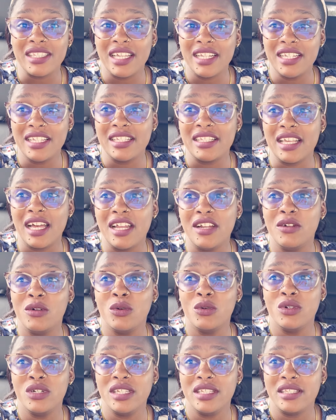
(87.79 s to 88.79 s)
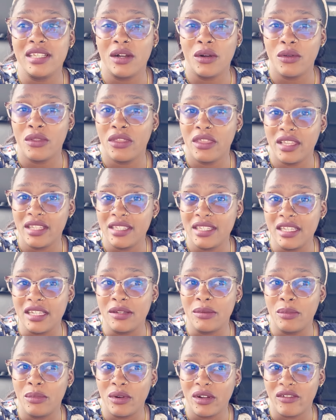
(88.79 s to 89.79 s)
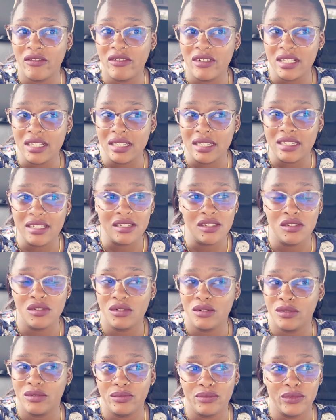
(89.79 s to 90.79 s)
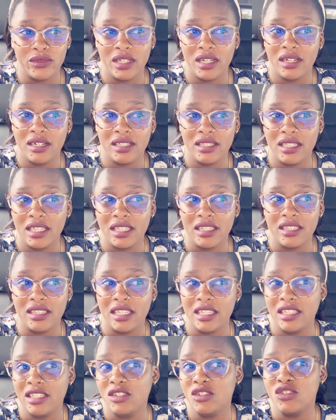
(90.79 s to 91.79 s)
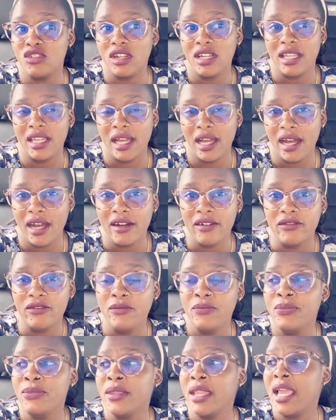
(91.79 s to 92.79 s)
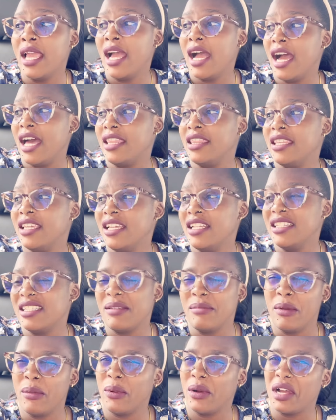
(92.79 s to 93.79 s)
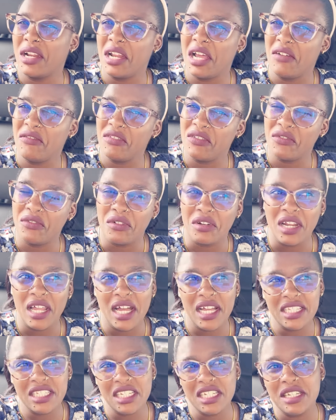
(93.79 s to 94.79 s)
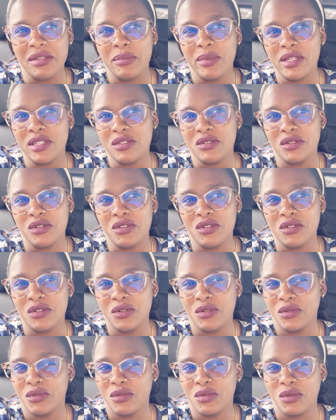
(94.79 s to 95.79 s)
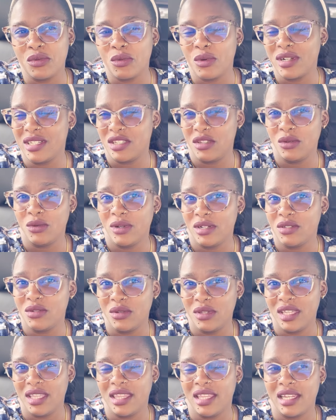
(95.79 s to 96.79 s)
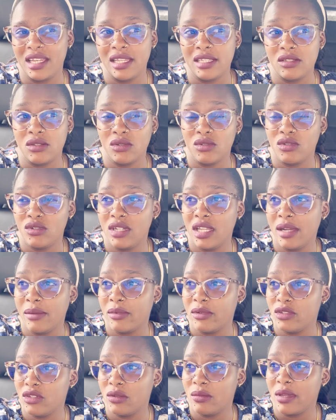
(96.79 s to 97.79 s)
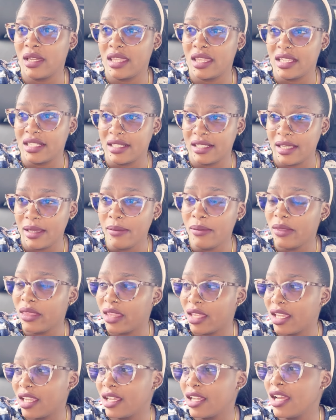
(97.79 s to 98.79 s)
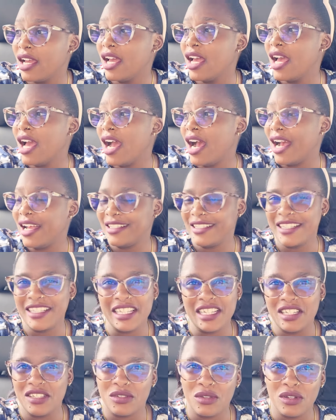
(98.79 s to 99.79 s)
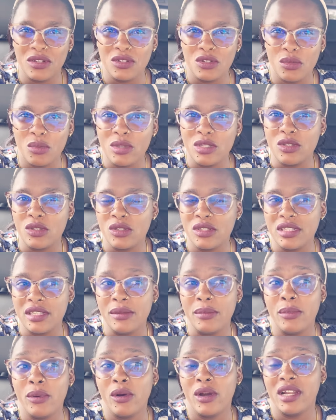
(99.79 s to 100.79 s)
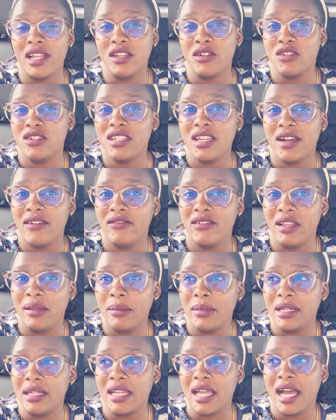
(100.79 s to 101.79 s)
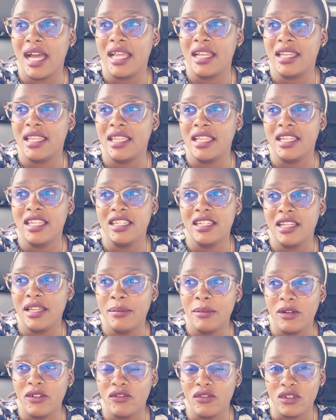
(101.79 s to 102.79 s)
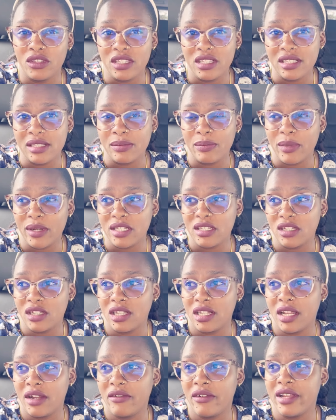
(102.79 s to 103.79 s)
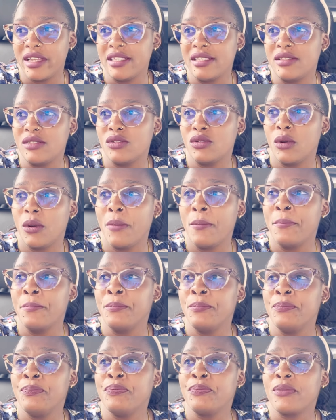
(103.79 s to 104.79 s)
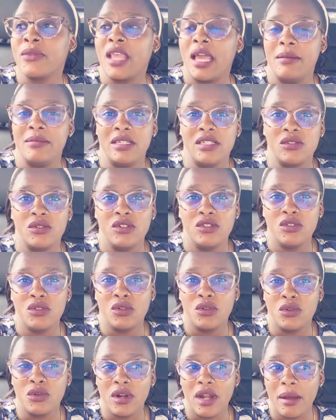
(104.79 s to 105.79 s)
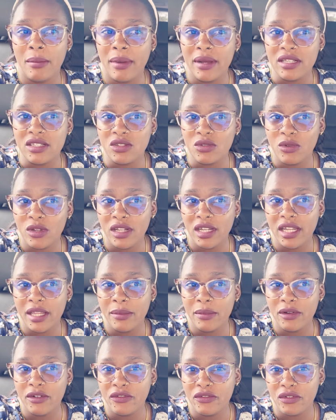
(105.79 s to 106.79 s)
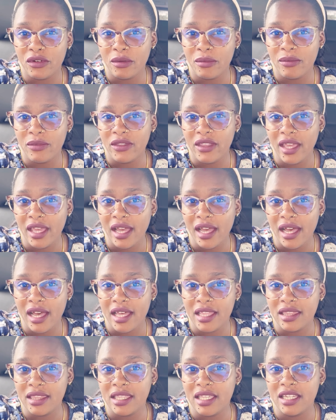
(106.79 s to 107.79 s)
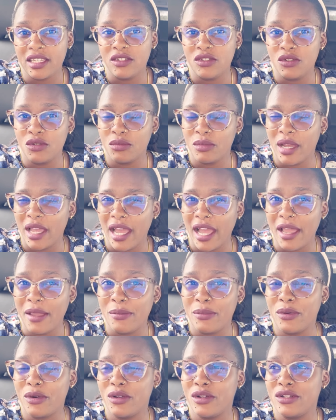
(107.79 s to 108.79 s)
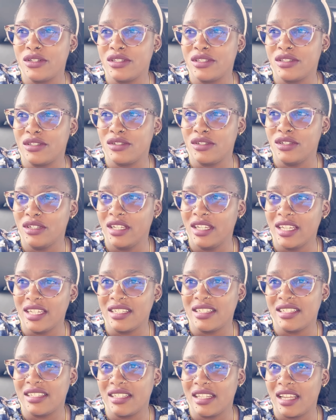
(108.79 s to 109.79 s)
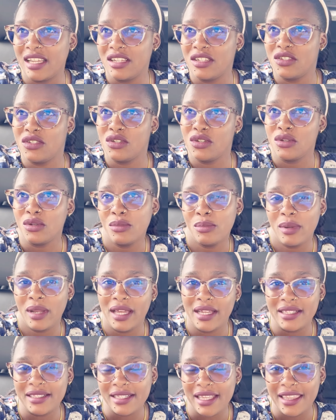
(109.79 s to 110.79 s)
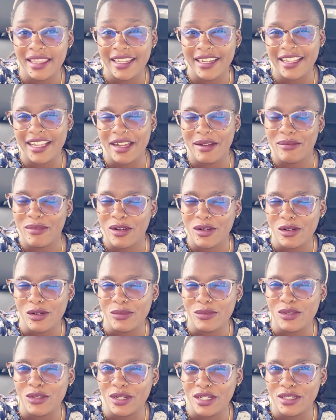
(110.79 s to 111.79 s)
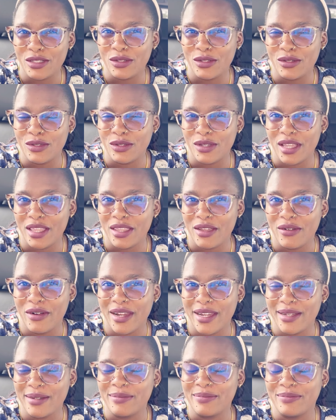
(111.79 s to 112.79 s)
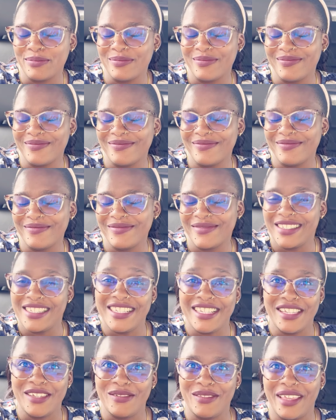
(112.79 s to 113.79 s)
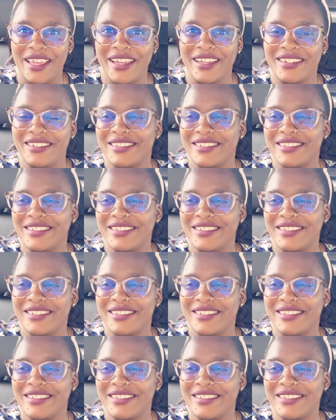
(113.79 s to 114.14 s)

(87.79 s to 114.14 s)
That is an Odisha authentic breakfast, you know, that they usually have. And then some people can have it for lunch. It depends on, you know, what you want to eat that day. So today I'm going to make the same thing, and since it is going to be so simple and I don't have lemon, and they need lemon for this particular rice, so I'm just going to grab as well lemon from there and then do my eyebrows, get like two plants and then come back home. So let's go together, right? See you there.